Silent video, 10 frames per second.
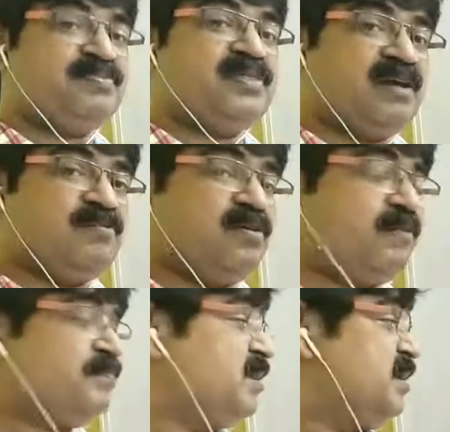
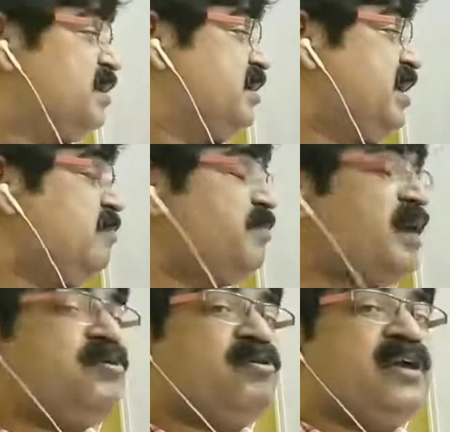Therefore, if
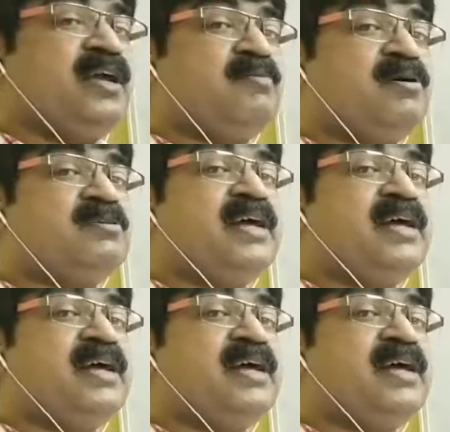I'm talking about the